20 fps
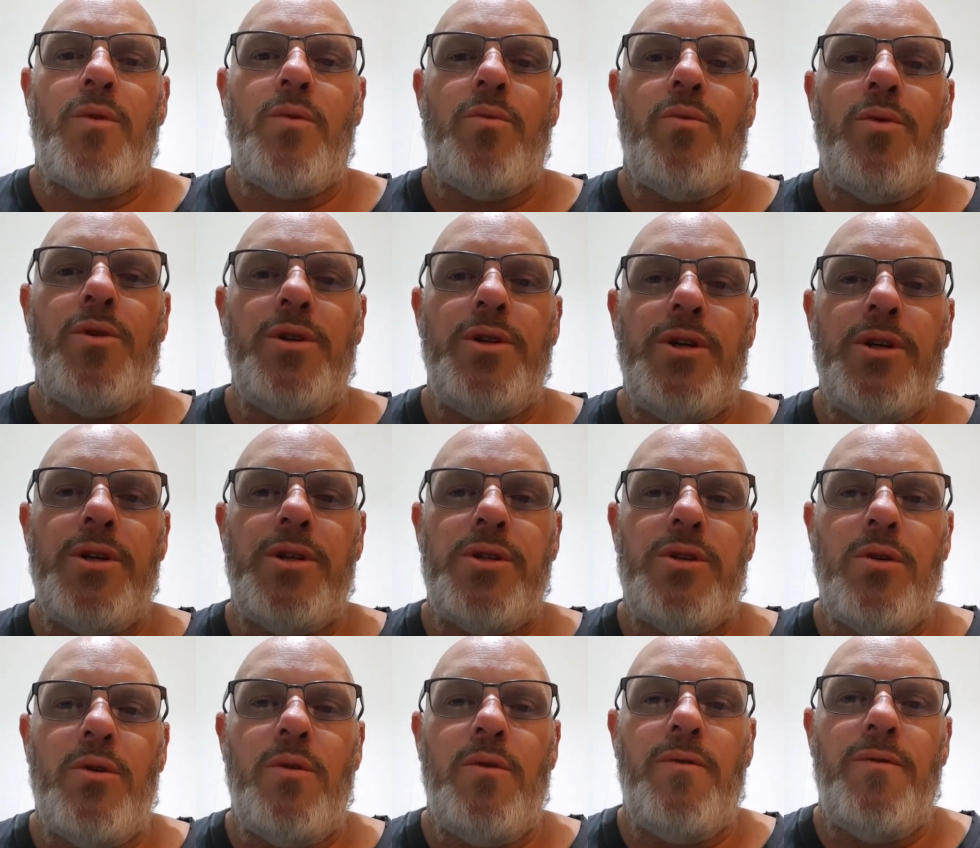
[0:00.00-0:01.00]
Would you
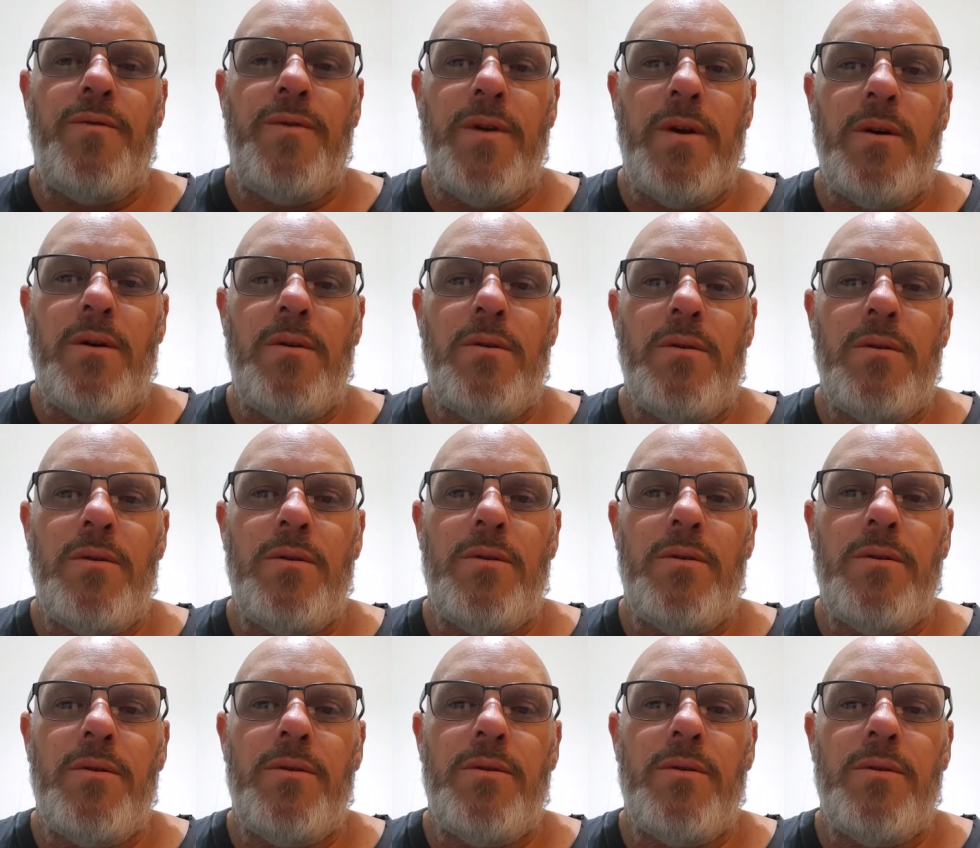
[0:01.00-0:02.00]
still feel
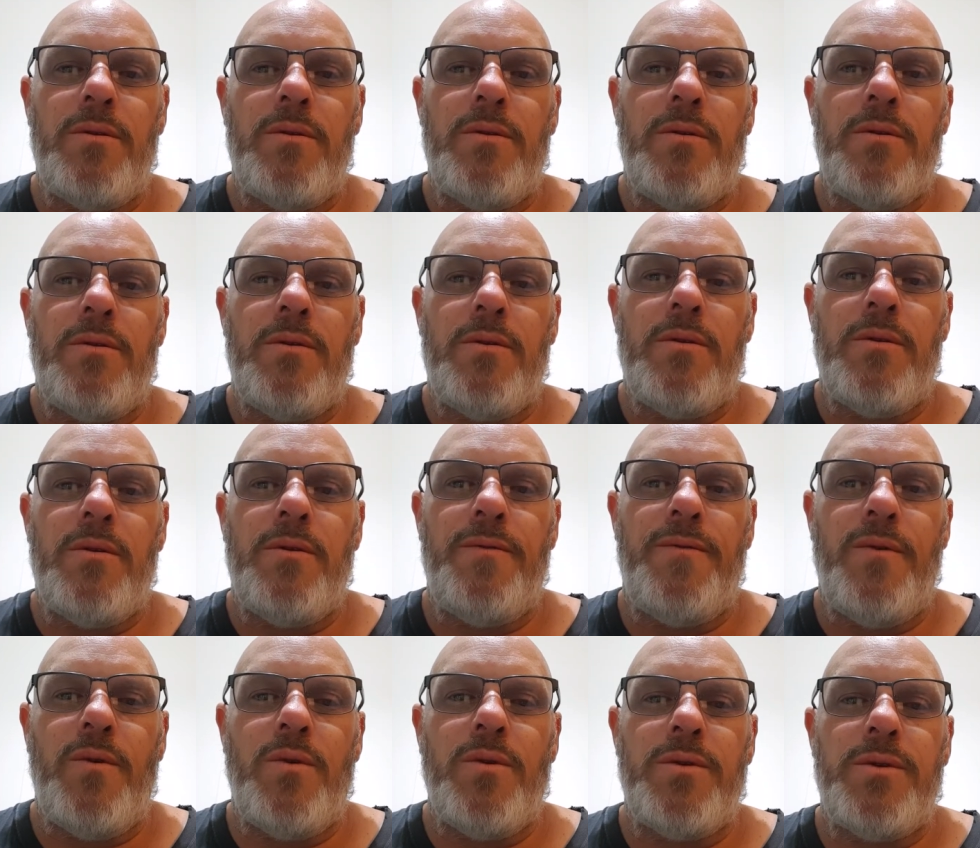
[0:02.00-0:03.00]
the
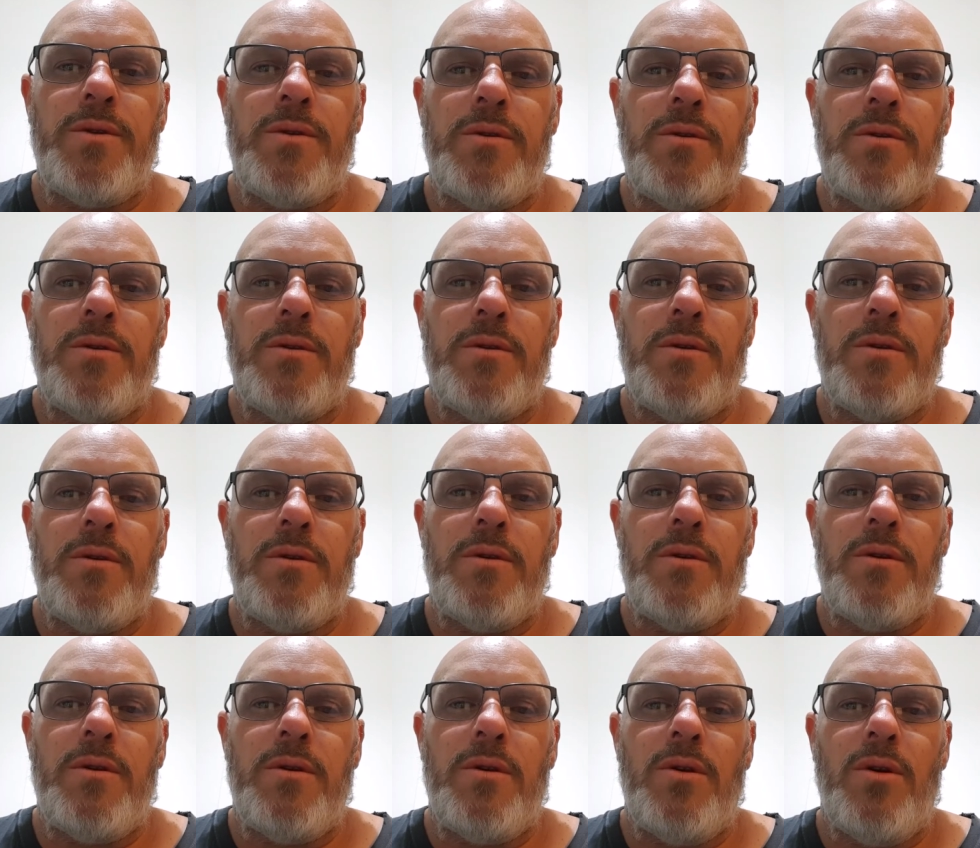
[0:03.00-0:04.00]
force
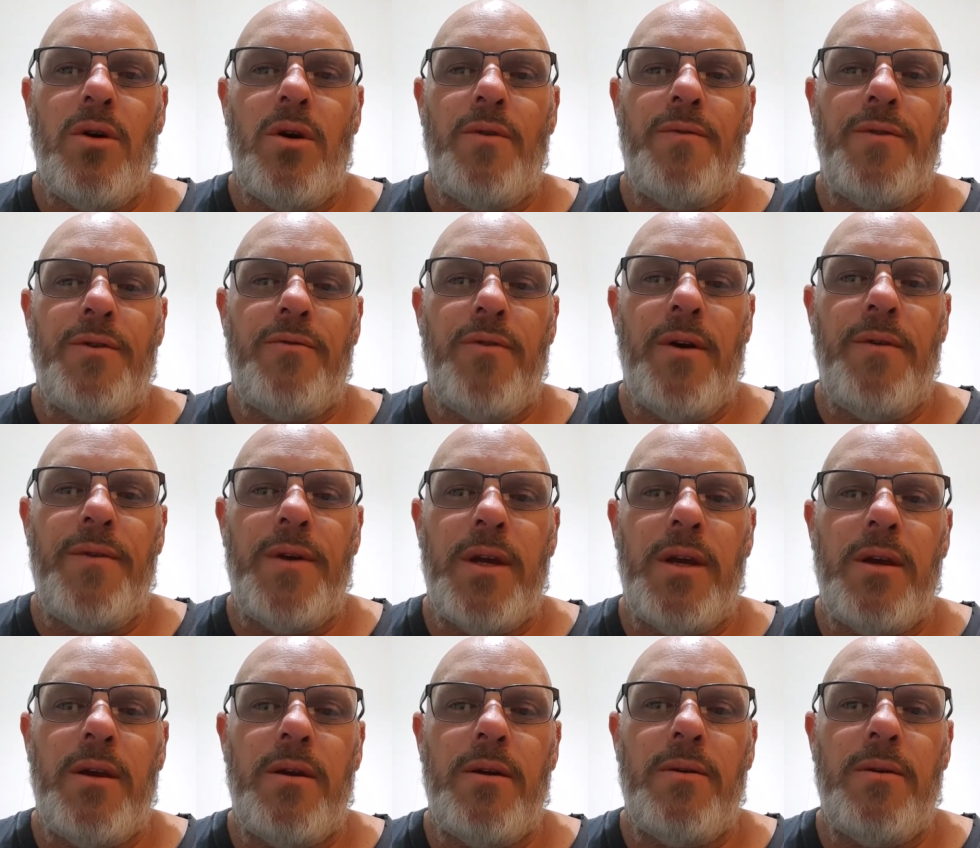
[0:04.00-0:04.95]
of the gravity?